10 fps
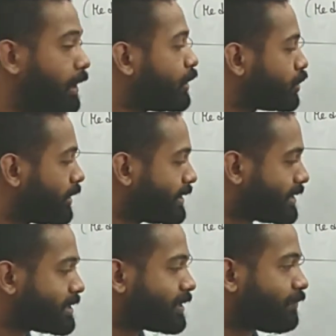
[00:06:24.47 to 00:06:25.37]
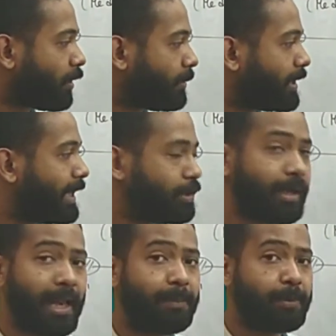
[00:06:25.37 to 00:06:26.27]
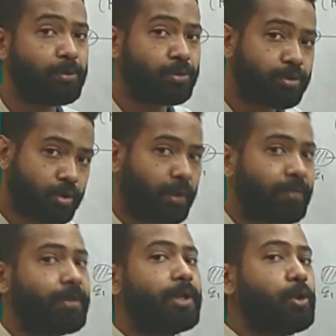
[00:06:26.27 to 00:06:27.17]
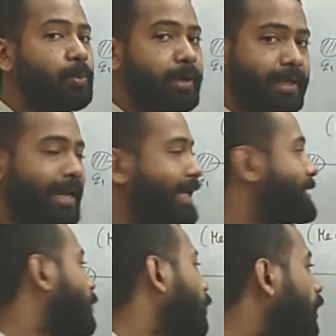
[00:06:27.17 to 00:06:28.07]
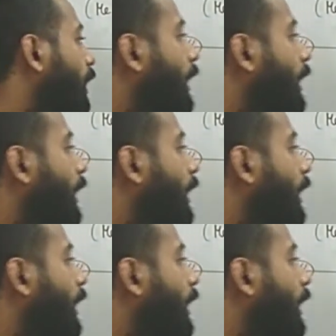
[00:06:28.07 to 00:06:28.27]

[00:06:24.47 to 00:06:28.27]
So this is the formula that will help you to solve the numerical as a whole.